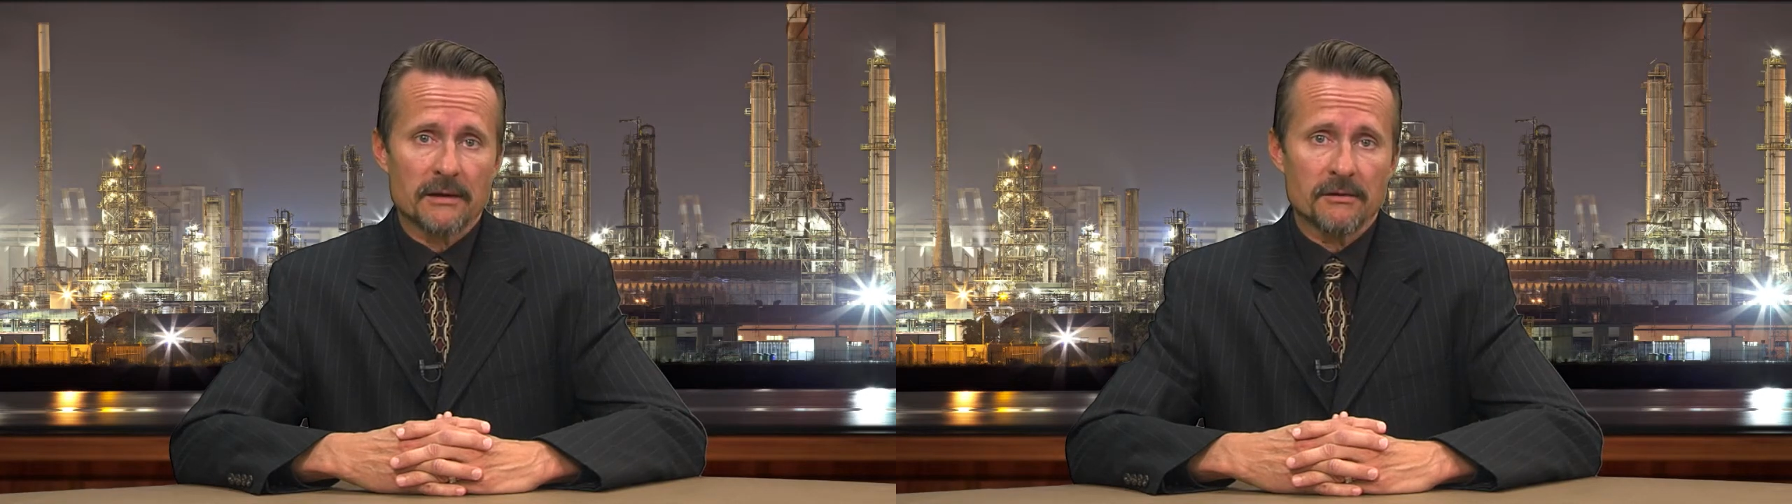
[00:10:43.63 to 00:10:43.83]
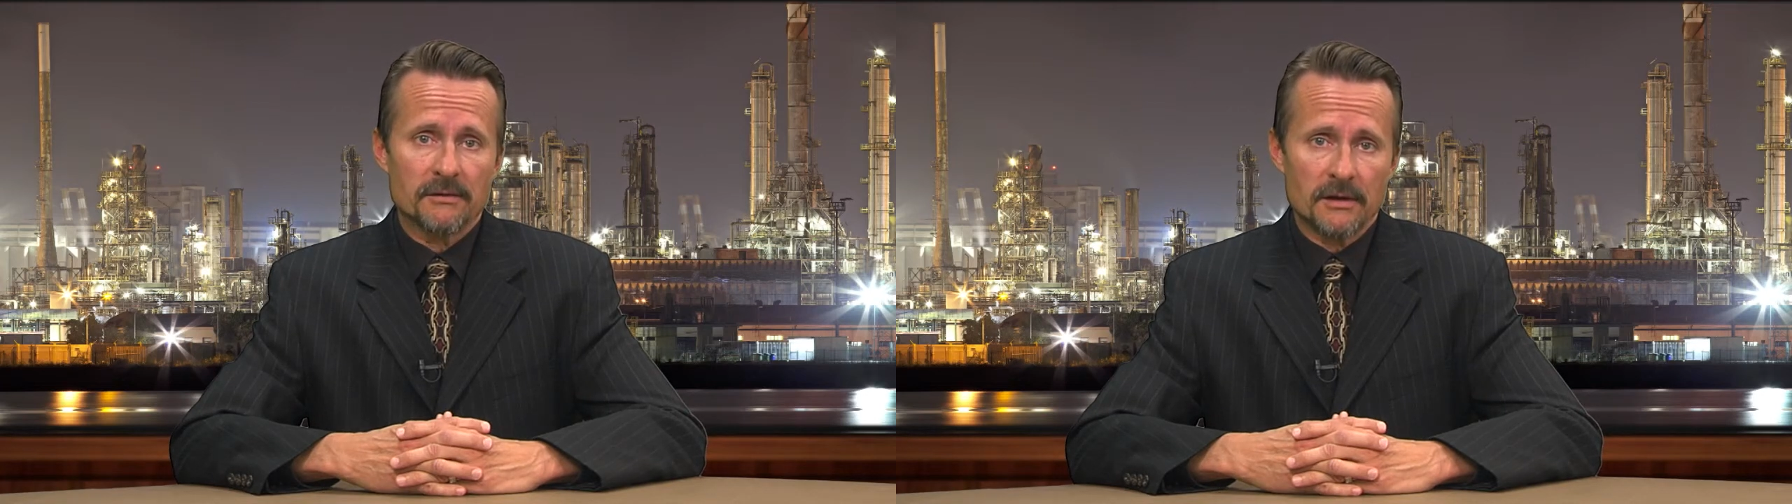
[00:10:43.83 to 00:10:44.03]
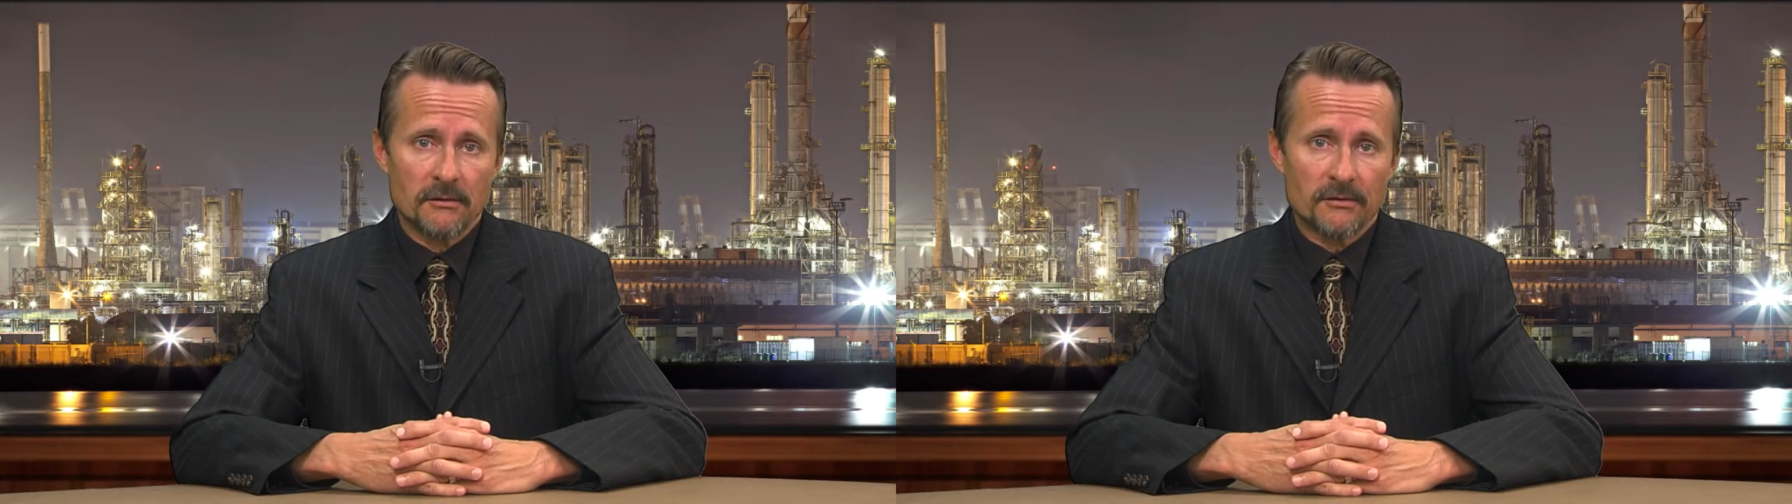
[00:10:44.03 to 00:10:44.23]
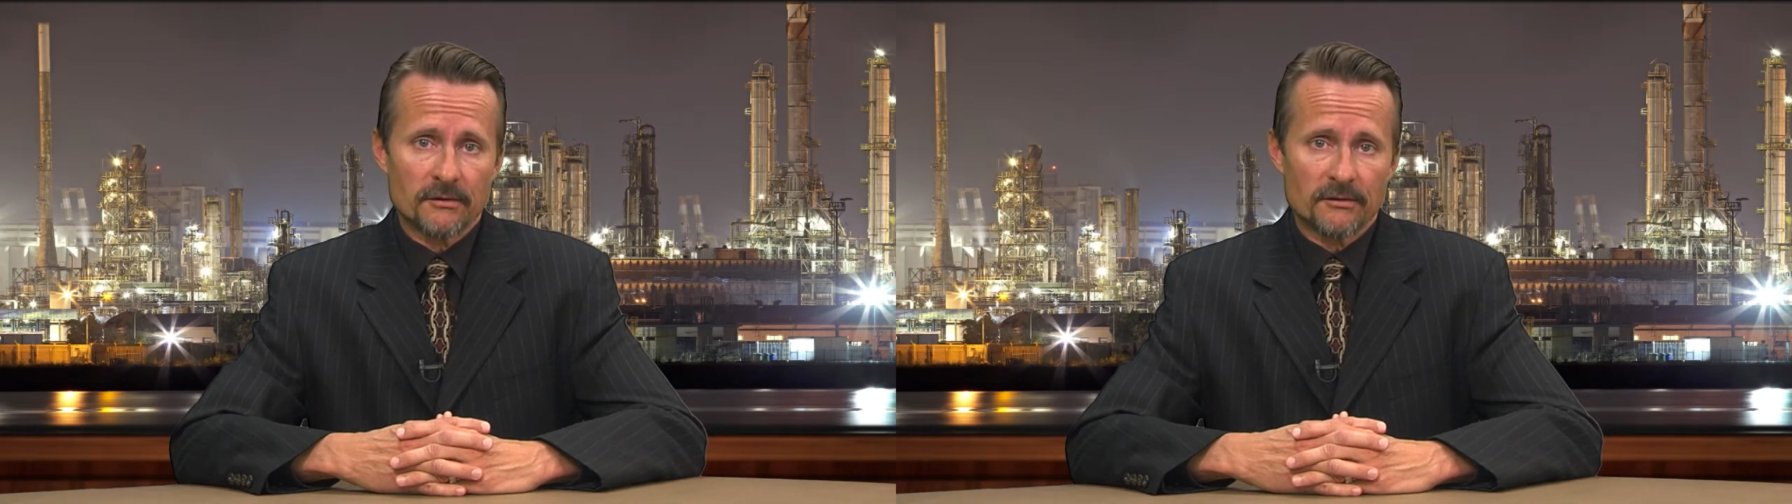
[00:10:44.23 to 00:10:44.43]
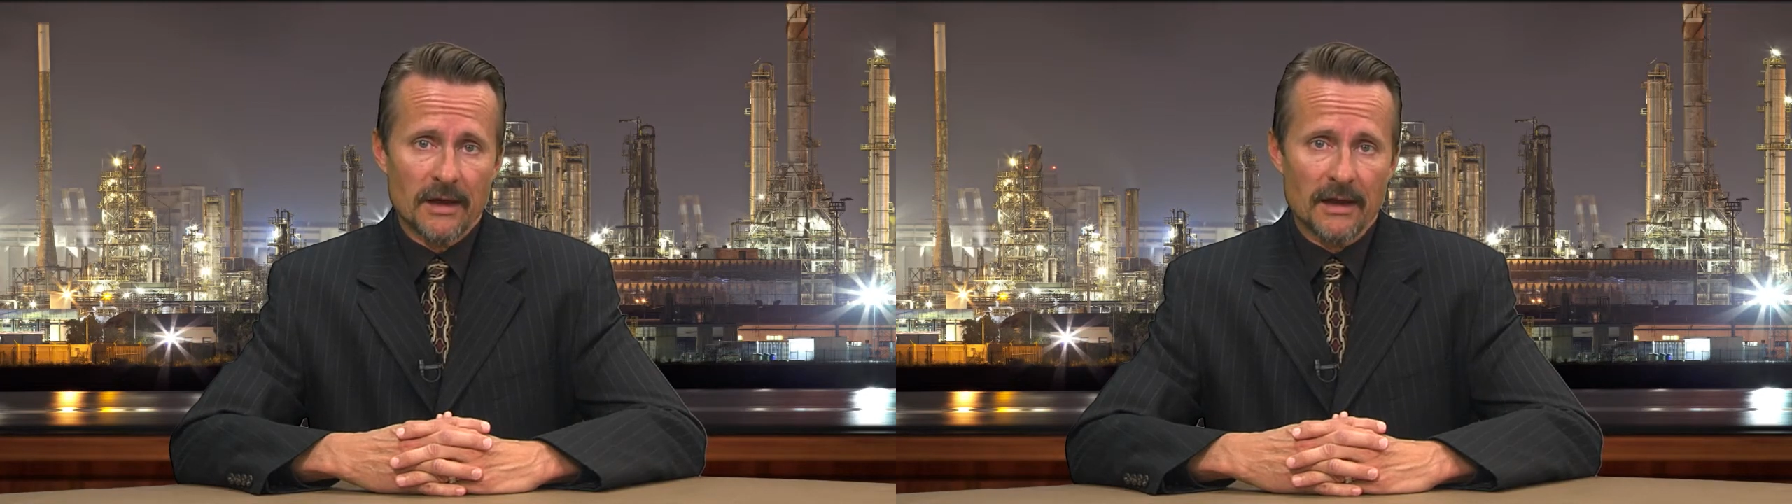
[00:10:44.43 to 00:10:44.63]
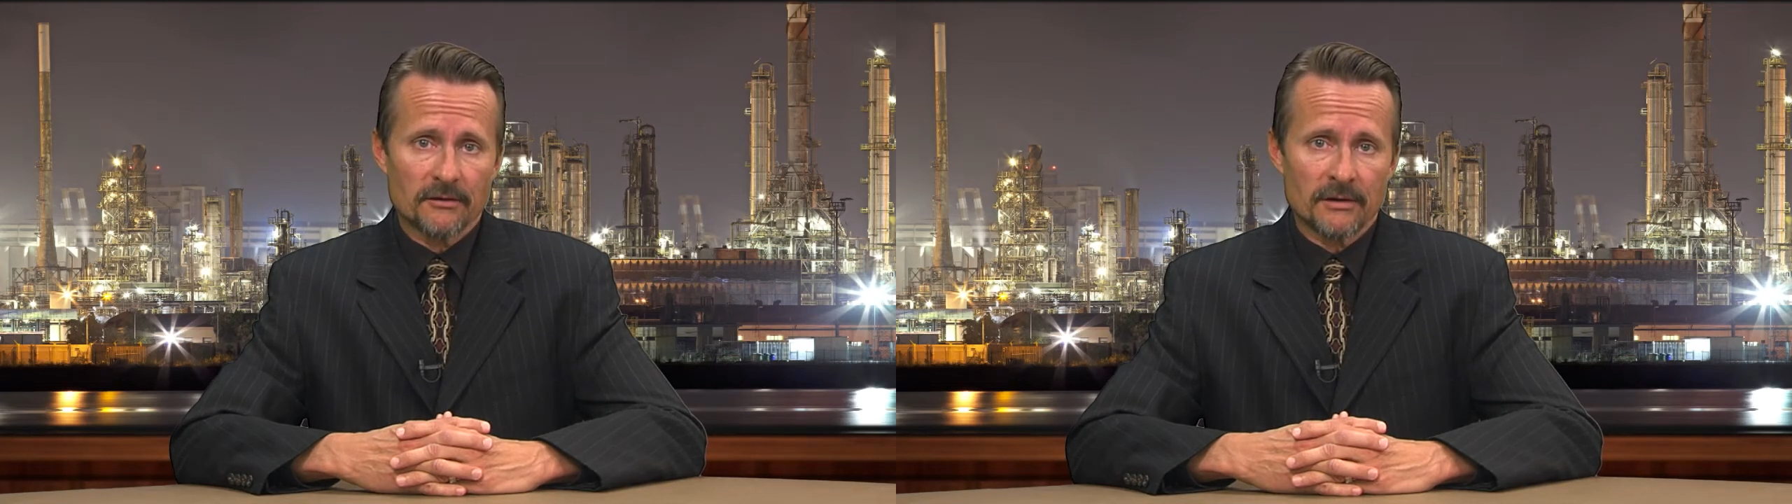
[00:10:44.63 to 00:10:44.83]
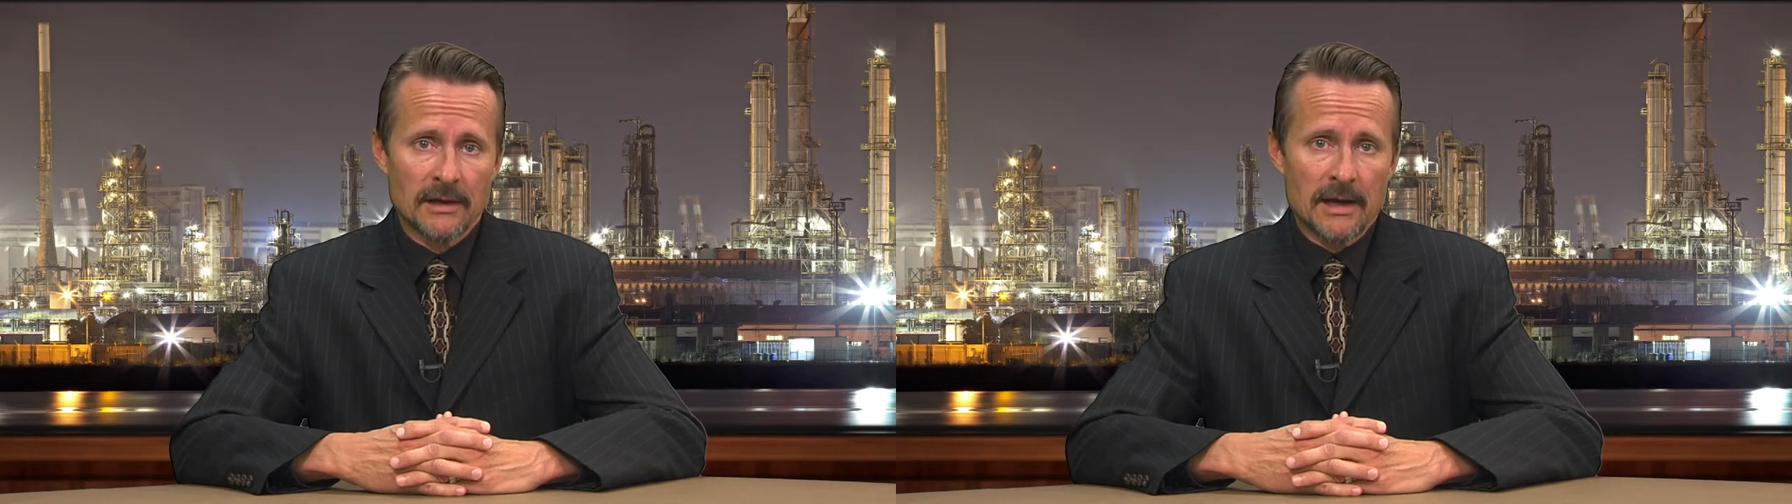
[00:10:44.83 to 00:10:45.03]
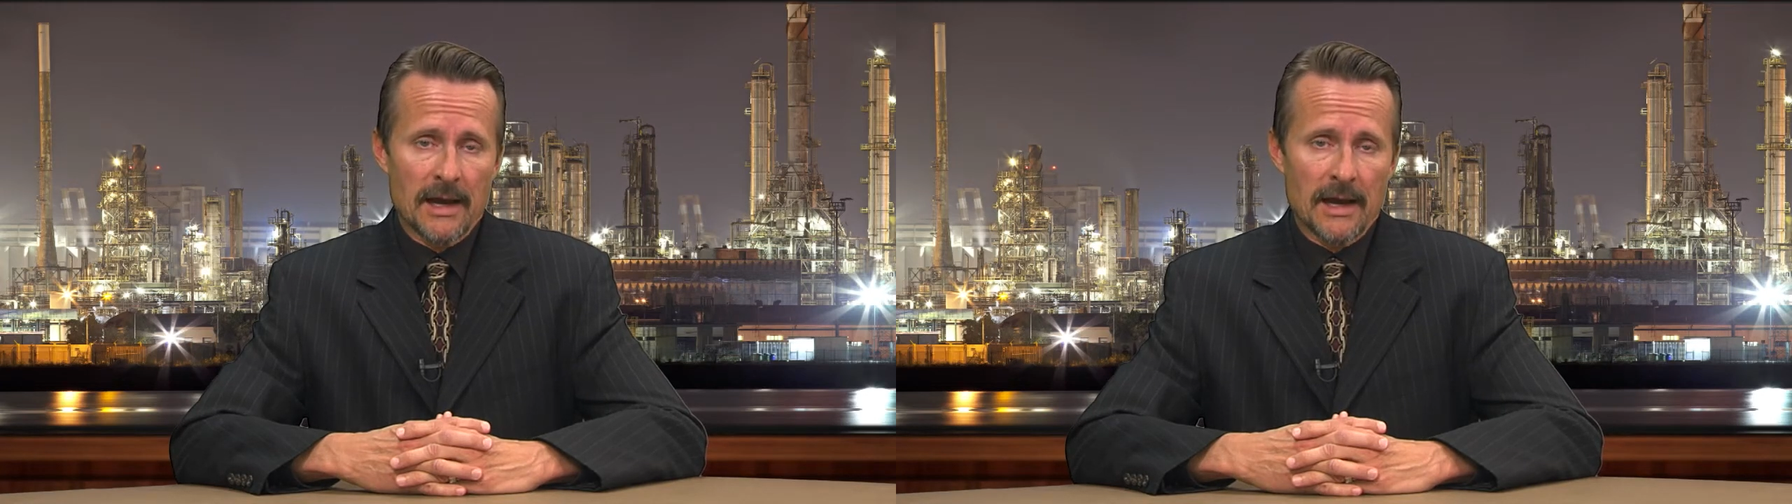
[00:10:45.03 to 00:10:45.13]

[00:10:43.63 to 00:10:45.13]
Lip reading: and continued success